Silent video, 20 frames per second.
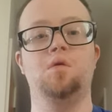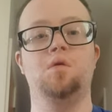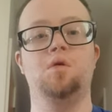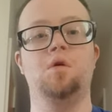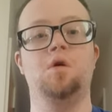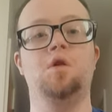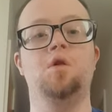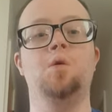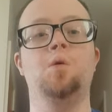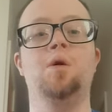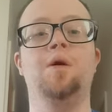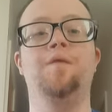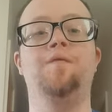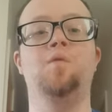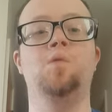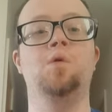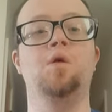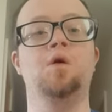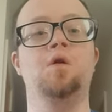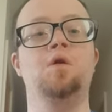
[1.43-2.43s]
Hello
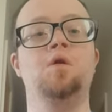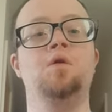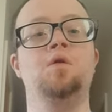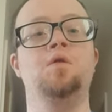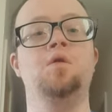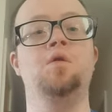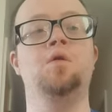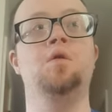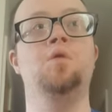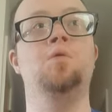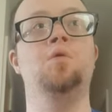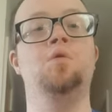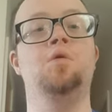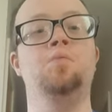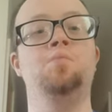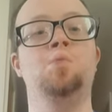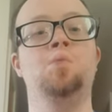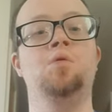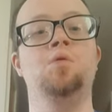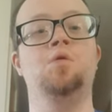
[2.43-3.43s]
everyone, this is
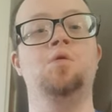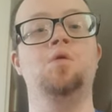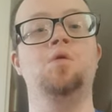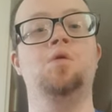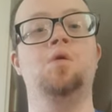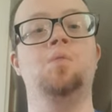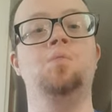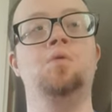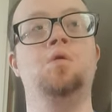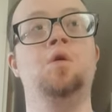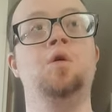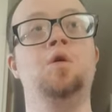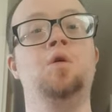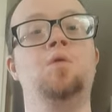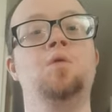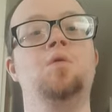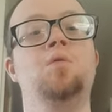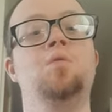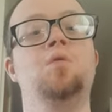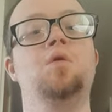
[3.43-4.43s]
Trenton Bruno coming to
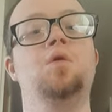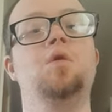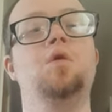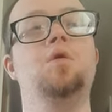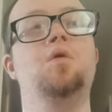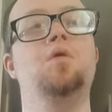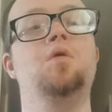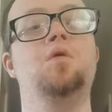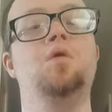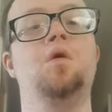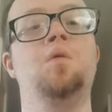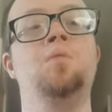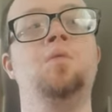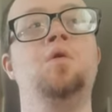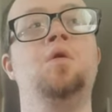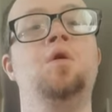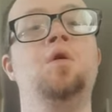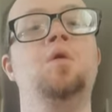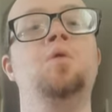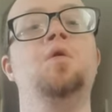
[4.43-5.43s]
you coming
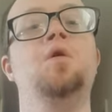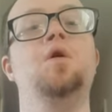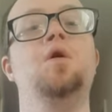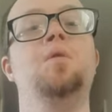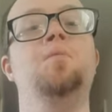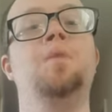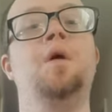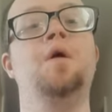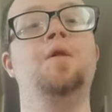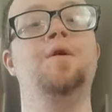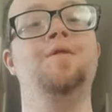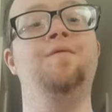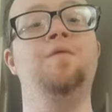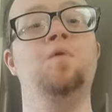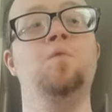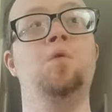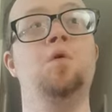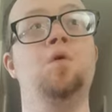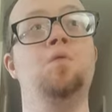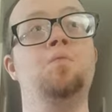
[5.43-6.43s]
to you in my
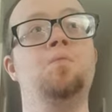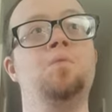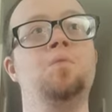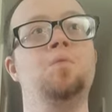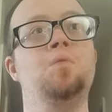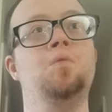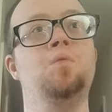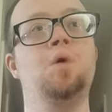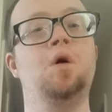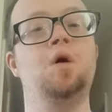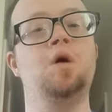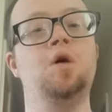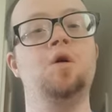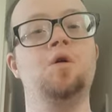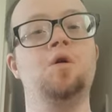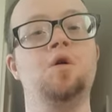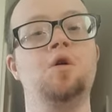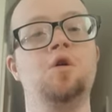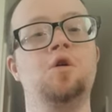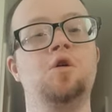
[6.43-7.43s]
living room right
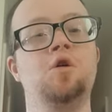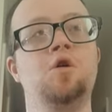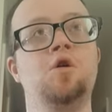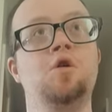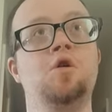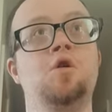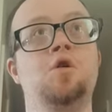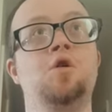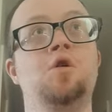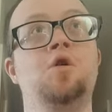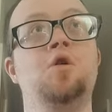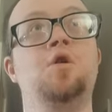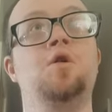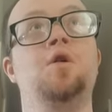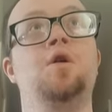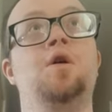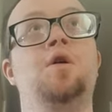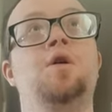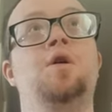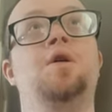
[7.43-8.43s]
here.
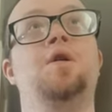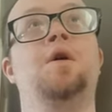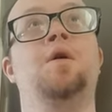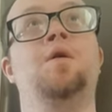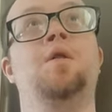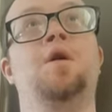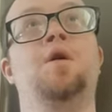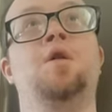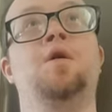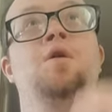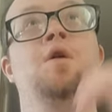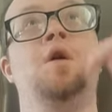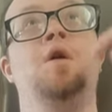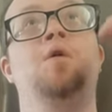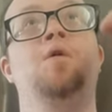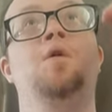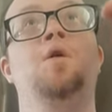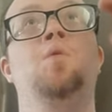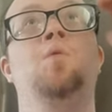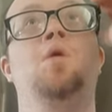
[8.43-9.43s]
And I'd like to
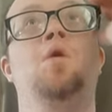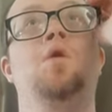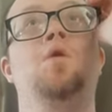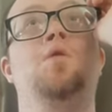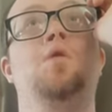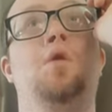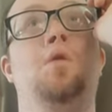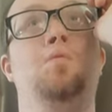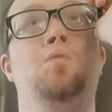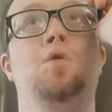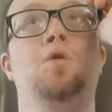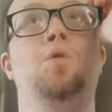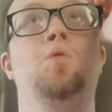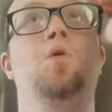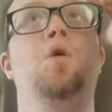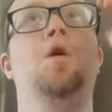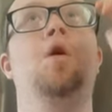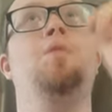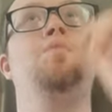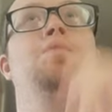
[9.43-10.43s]
tell oh, you all some new
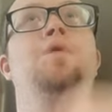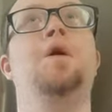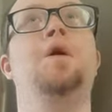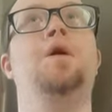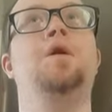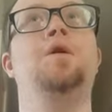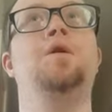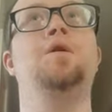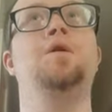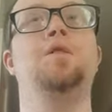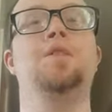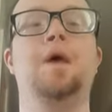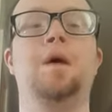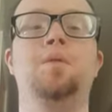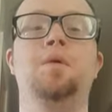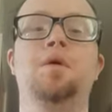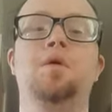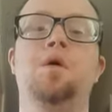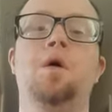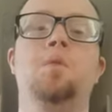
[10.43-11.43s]
updates that
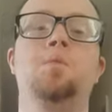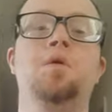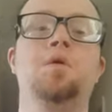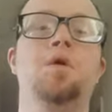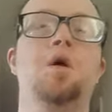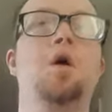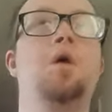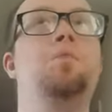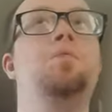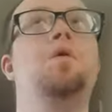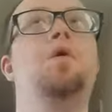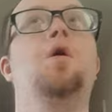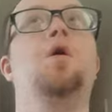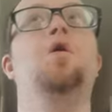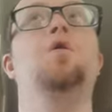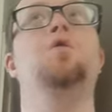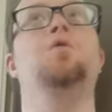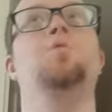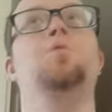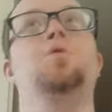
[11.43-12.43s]
be coming up
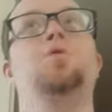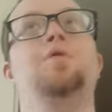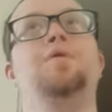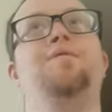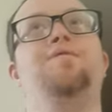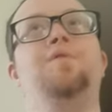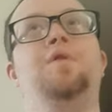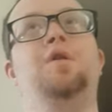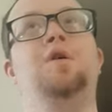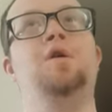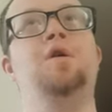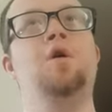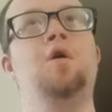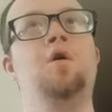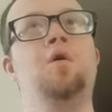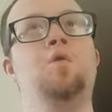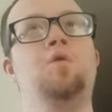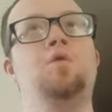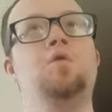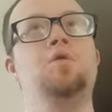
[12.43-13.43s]
on Trenton
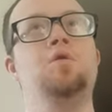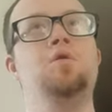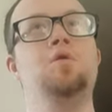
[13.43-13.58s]
videos.